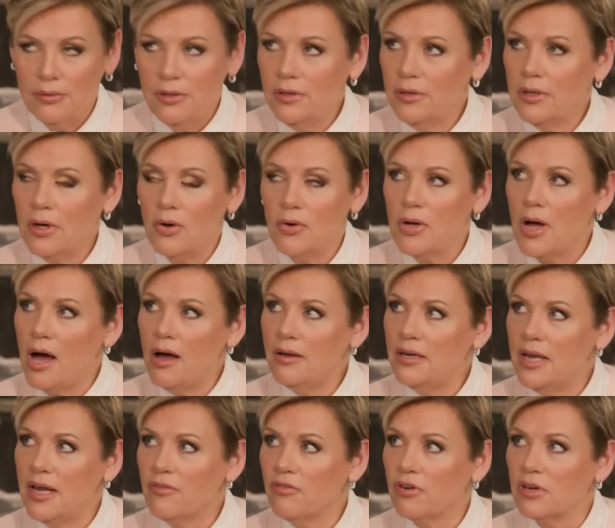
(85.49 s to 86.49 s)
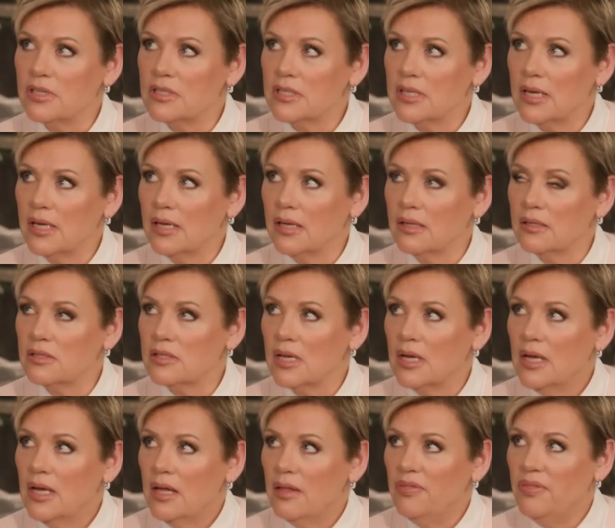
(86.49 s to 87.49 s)
You know, God never intends
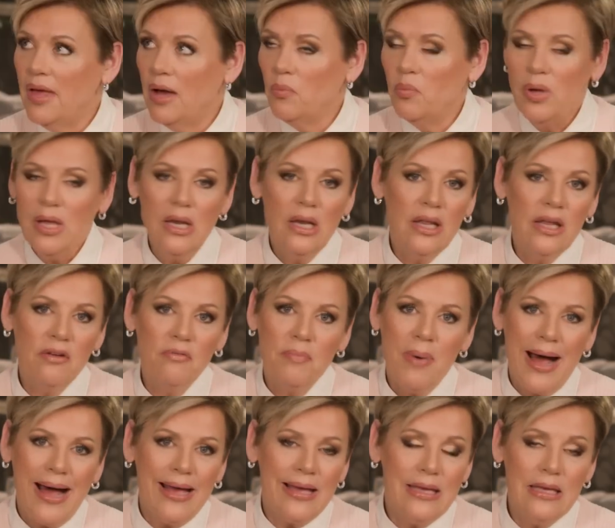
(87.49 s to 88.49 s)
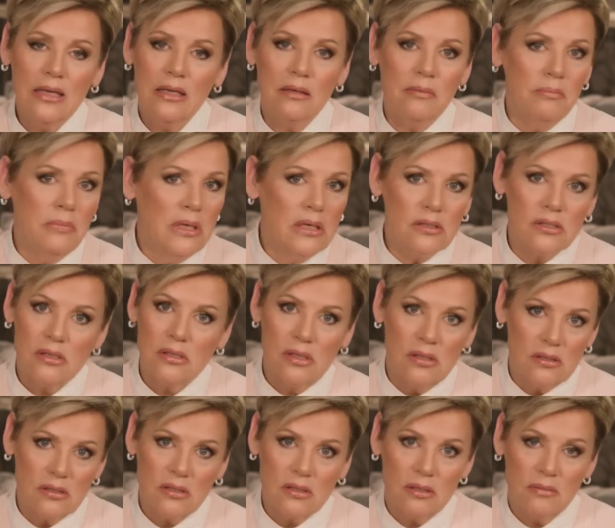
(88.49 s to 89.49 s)
that we live by a hit and miss
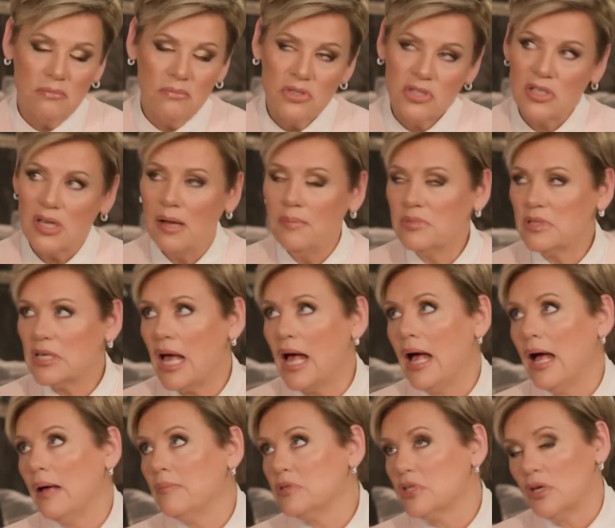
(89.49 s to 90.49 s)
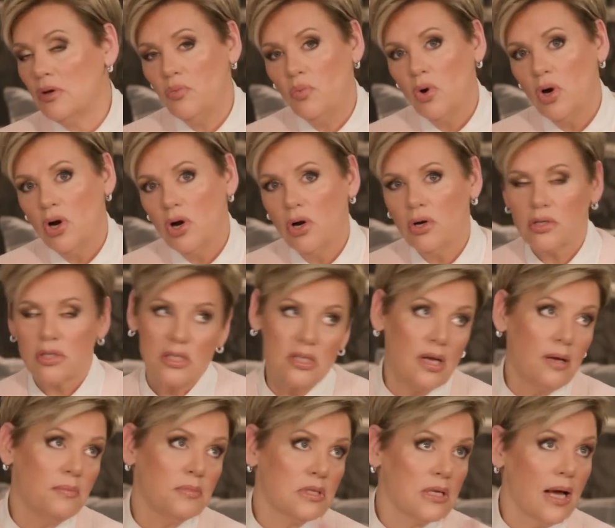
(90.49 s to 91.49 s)
system. Right. Sometimes it works.
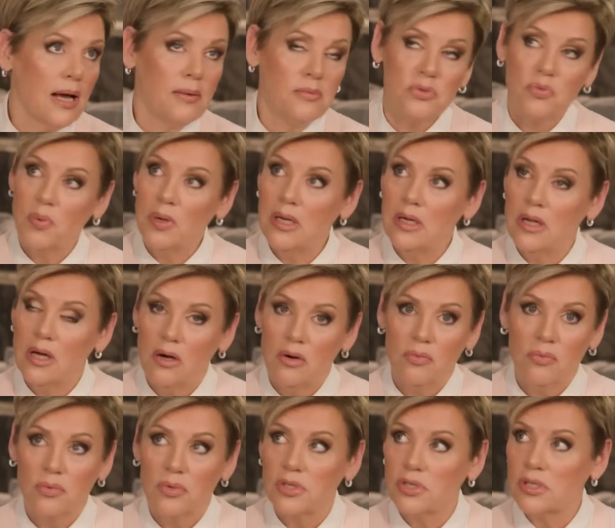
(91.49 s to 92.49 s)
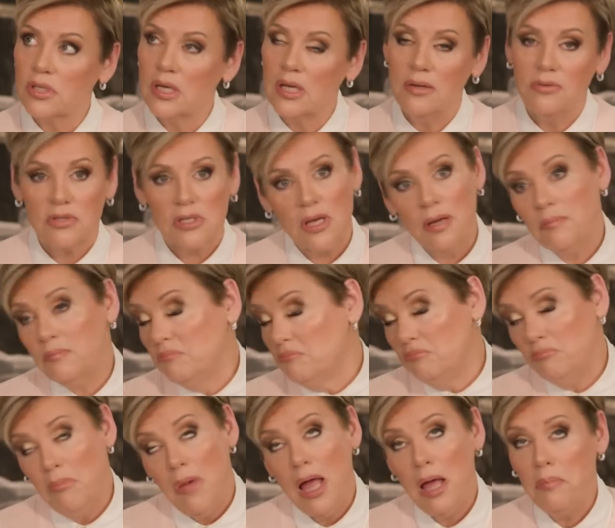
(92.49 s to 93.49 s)
Sometimes we don't receive.
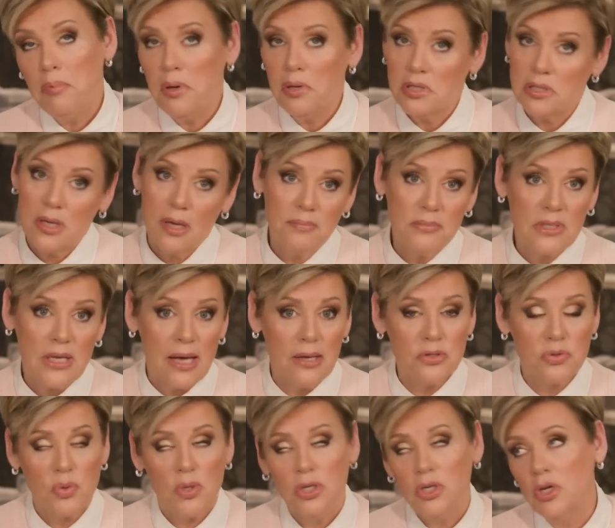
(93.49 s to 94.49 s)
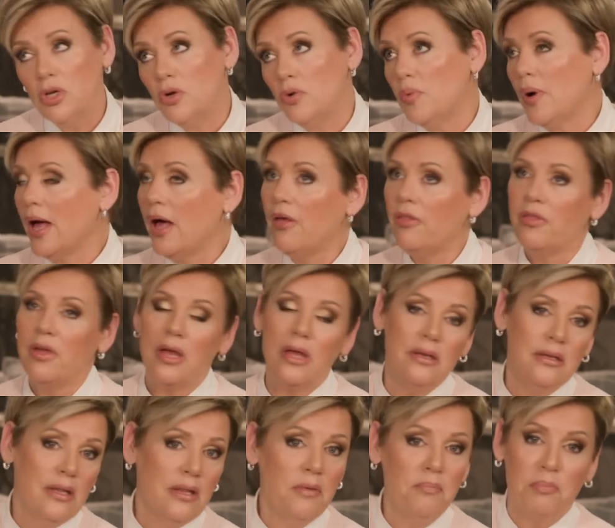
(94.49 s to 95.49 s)
Maybe sometimes we do. Well,
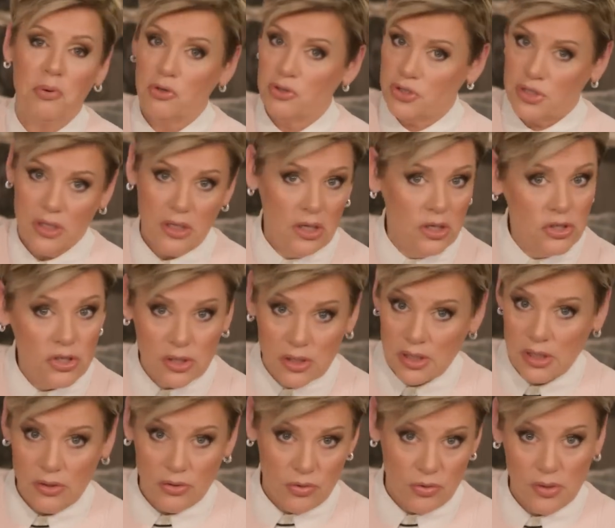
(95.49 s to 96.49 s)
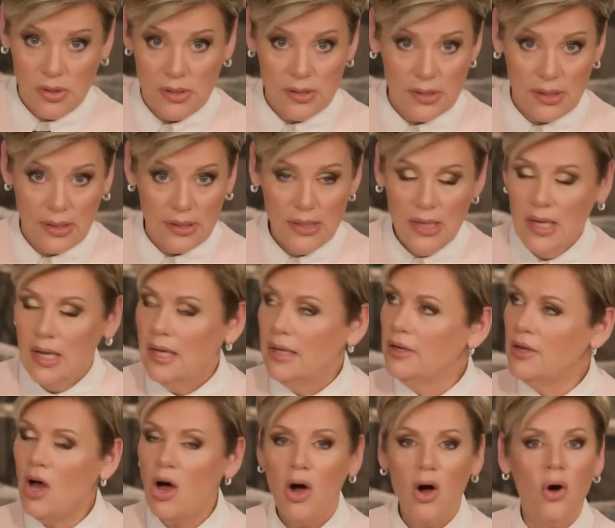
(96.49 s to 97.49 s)
the percentage is increasing.
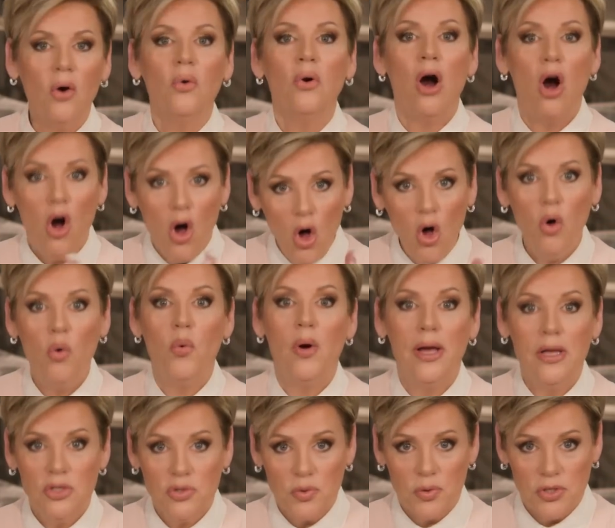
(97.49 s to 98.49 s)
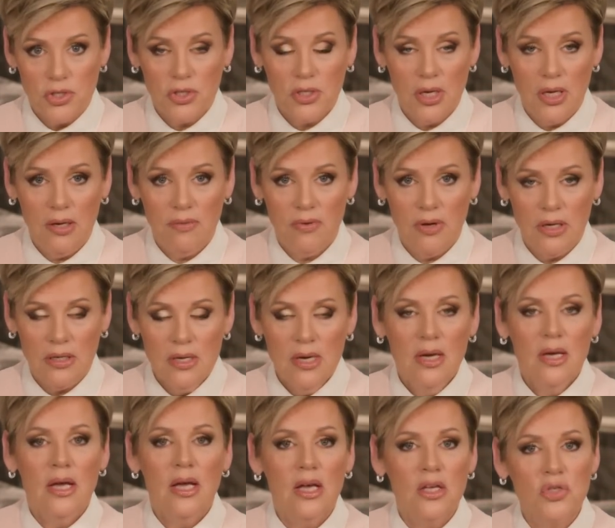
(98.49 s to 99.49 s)
No, always receiving
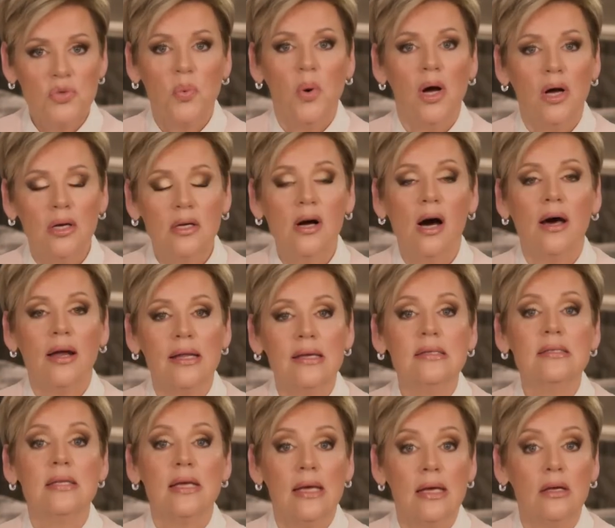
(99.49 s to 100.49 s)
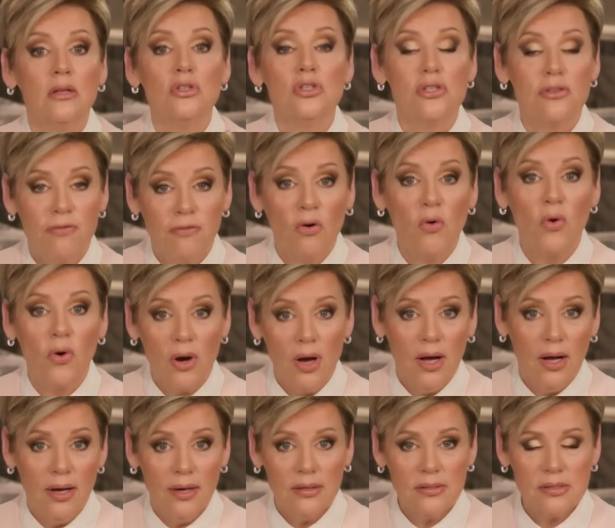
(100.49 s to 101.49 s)
is what God intends for
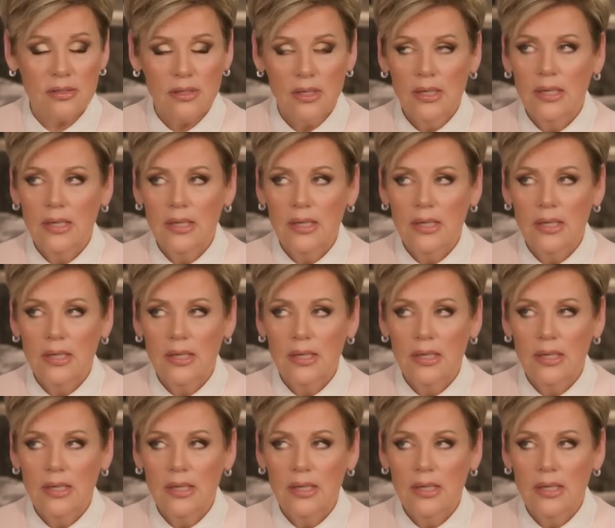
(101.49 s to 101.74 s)
us.